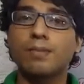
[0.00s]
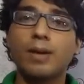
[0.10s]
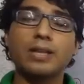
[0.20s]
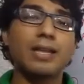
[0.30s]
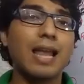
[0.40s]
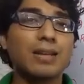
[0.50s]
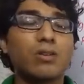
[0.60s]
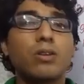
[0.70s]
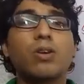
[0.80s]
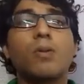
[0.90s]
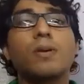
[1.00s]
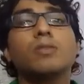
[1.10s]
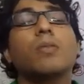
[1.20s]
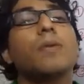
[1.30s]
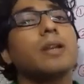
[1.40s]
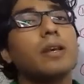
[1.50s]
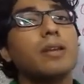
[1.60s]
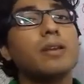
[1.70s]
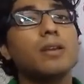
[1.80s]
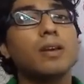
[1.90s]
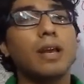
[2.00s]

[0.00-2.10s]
by the electronic commerce operator,